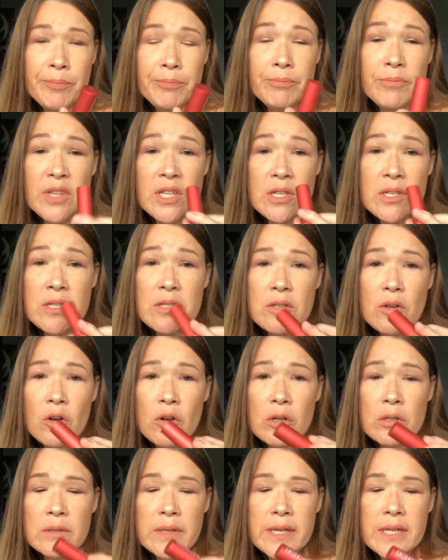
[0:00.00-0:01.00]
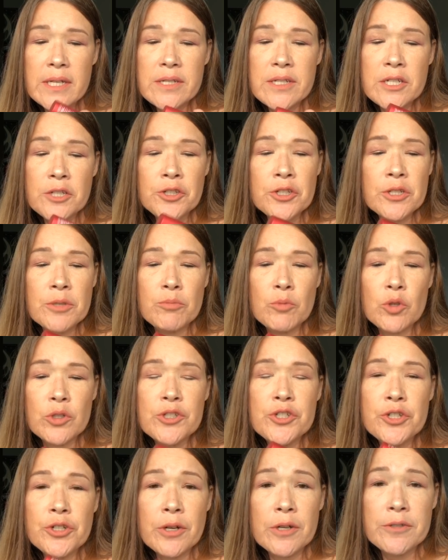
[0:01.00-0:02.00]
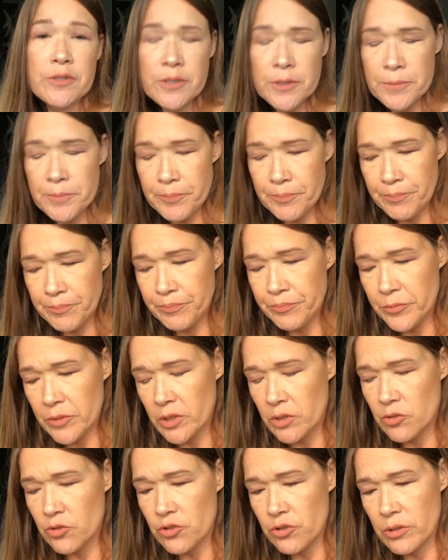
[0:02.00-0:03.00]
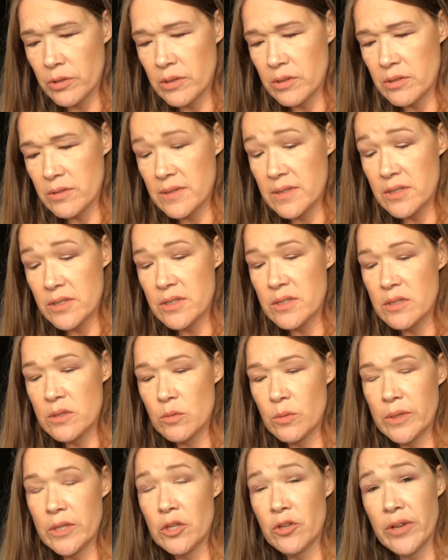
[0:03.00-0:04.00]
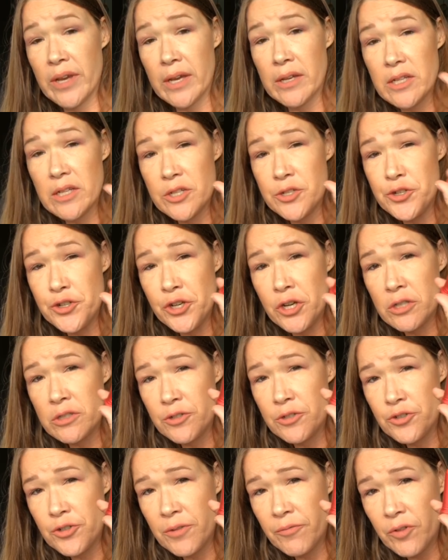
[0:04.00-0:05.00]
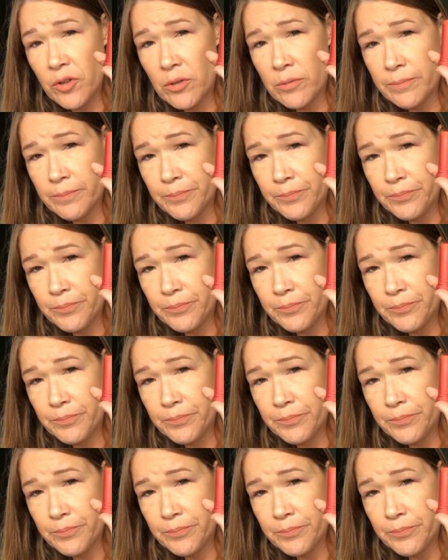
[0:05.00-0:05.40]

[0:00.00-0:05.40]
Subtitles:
These are like a tinted moisturizer. I'll show you this. This is the one you get in chocolate truffle.